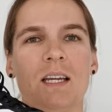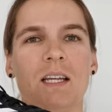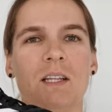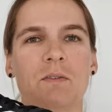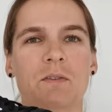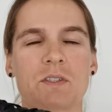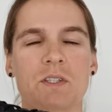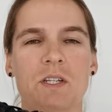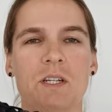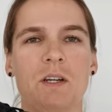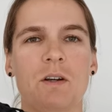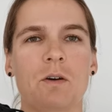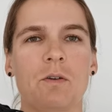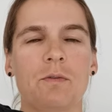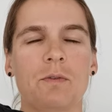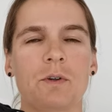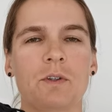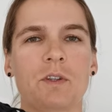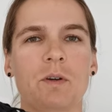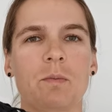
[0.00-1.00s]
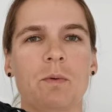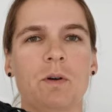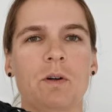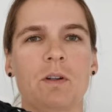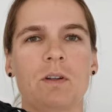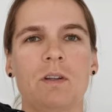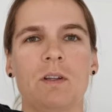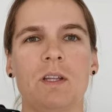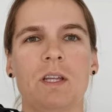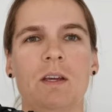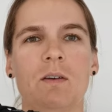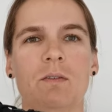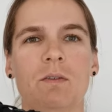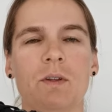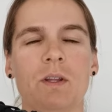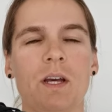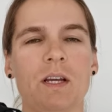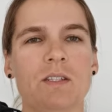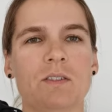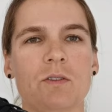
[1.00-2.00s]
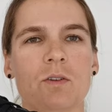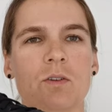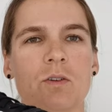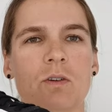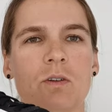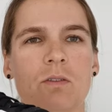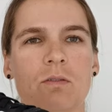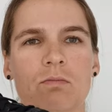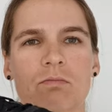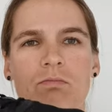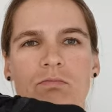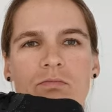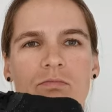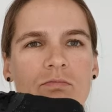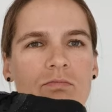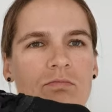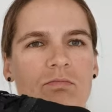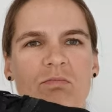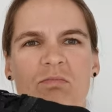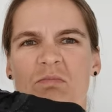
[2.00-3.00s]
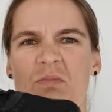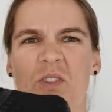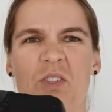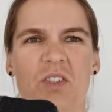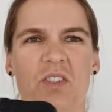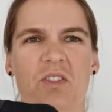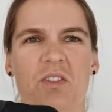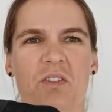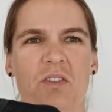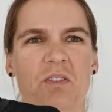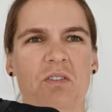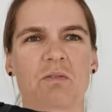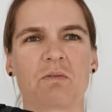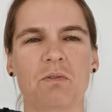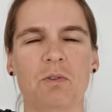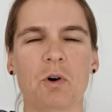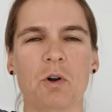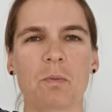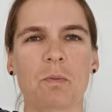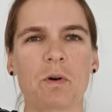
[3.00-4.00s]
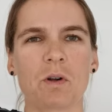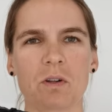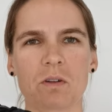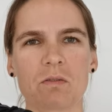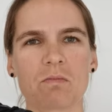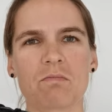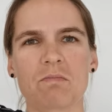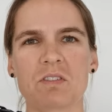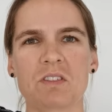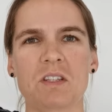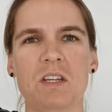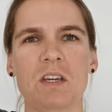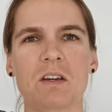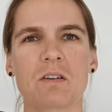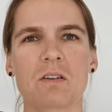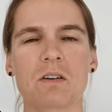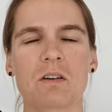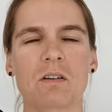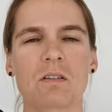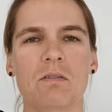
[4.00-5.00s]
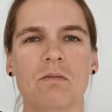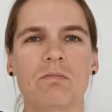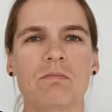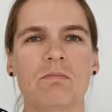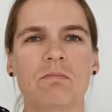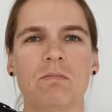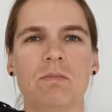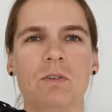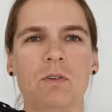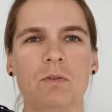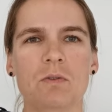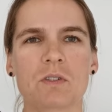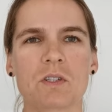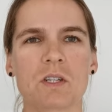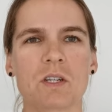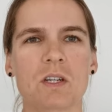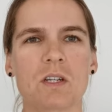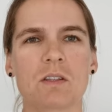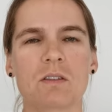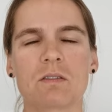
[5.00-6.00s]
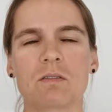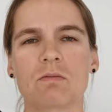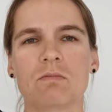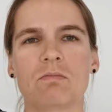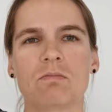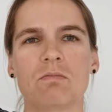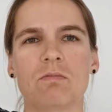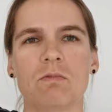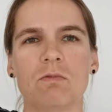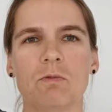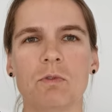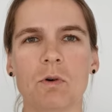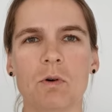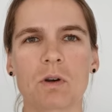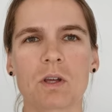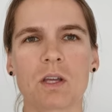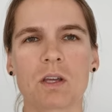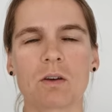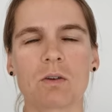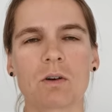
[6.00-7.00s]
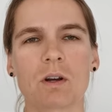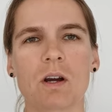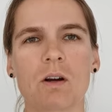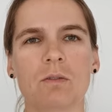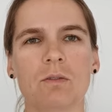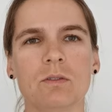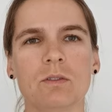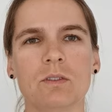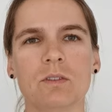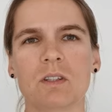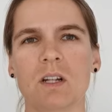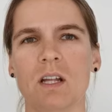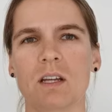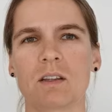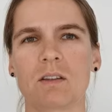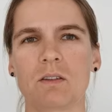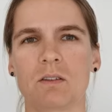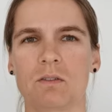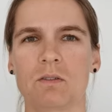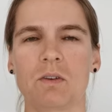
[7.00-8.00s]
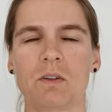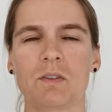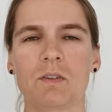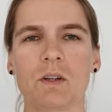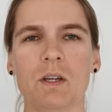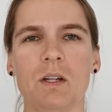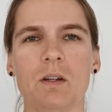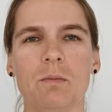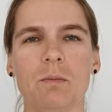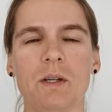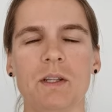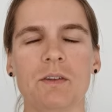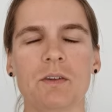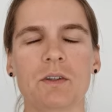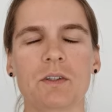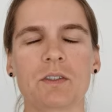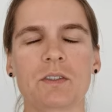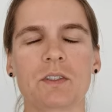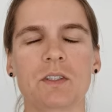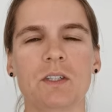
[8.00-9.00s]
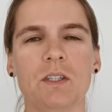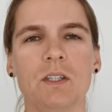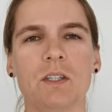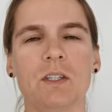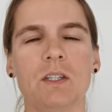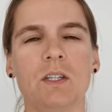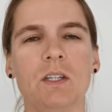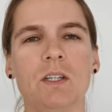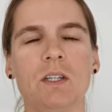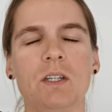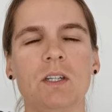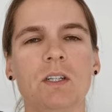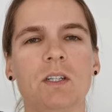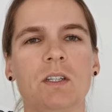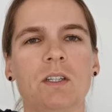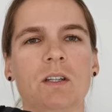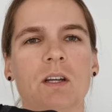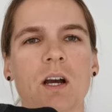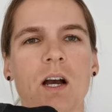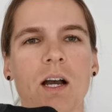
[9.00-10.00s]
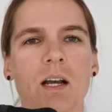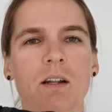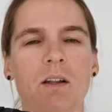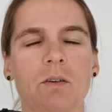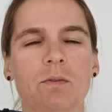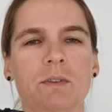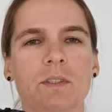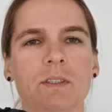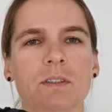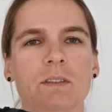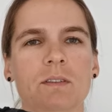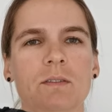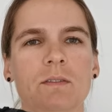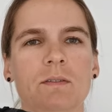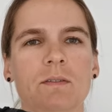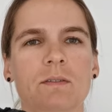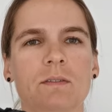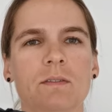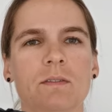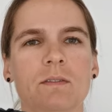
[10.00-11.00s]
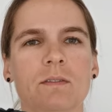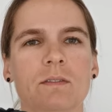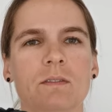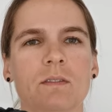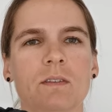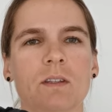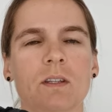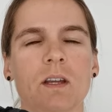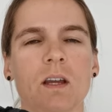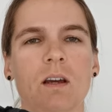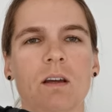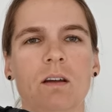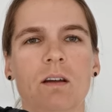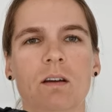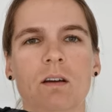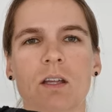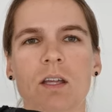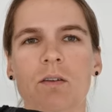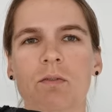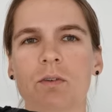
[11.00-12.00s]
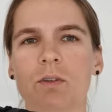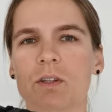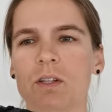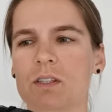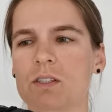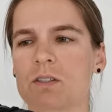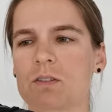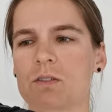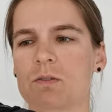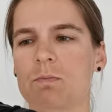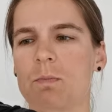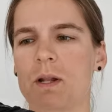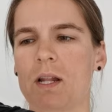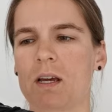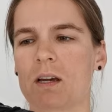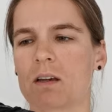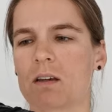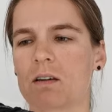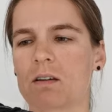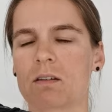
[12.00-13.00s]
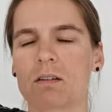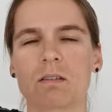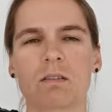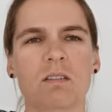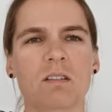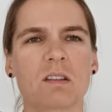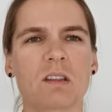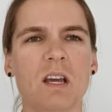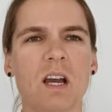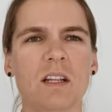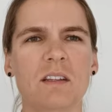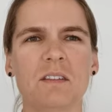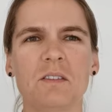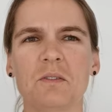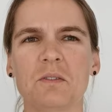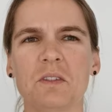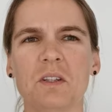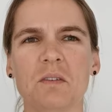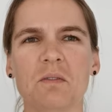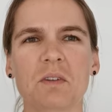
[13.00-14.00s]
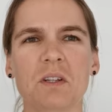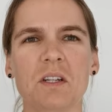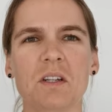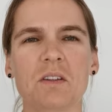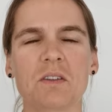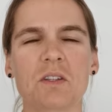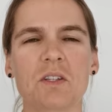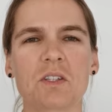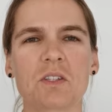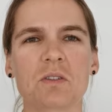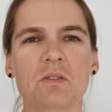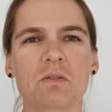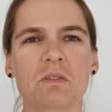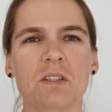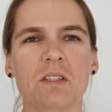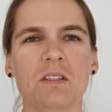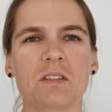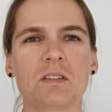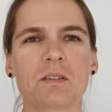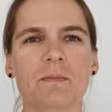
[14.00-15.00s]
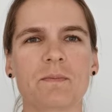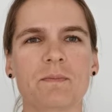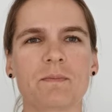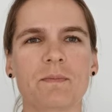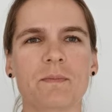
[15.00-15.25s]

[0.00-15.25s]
It was really comfortable even as just a normal sneaker, using it, walking around like 20 kilometers. I loved it. Even that is black, I didn't have really an issue with it.